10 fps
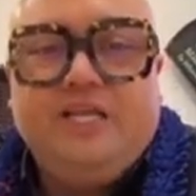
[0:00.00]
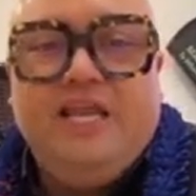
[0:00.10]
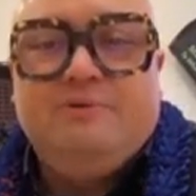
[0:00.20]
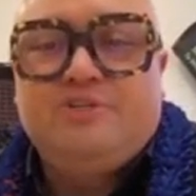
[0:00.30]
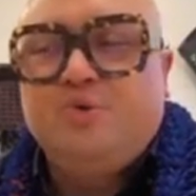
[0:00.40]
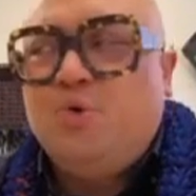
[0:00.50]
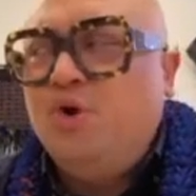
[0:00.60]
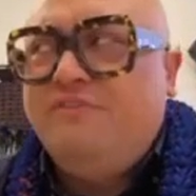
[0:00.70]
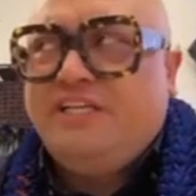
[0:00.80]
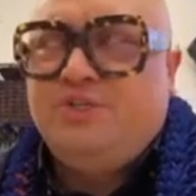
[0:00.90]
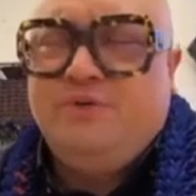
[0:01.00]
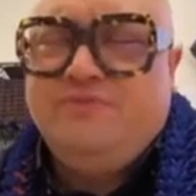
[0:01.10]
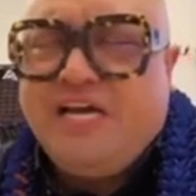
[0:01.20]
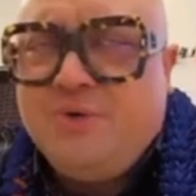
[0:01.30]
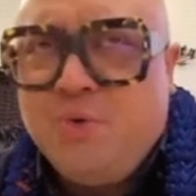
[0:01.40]
And I'm sure all of us who
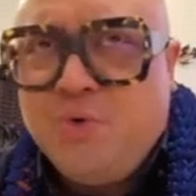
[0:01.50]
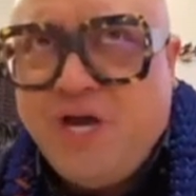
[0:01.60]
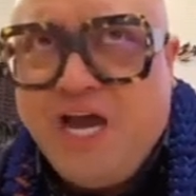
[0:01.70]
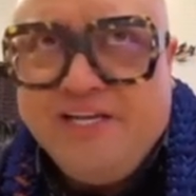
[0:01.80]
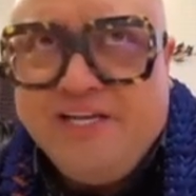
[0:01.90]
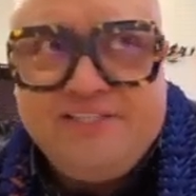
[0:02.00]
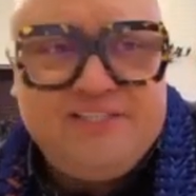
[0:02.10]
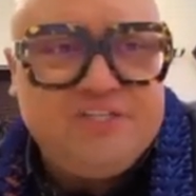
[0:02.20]
have done all-nighters